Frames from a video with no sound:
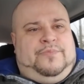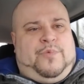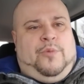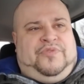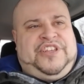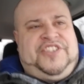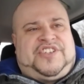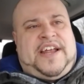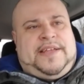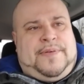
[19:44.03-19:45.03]
hopefully
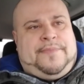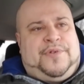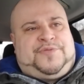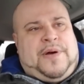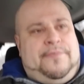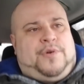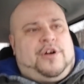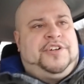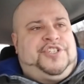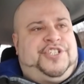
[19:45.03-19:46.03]
signing papers by
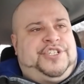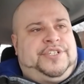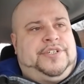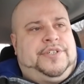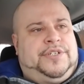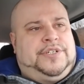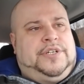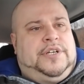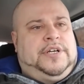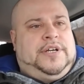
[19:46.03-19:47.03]
March,
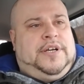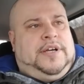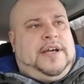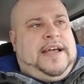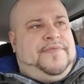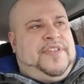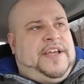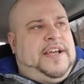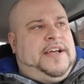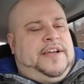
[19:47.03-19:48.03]
and
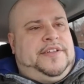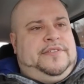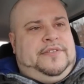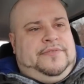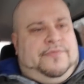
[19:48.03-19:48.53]
then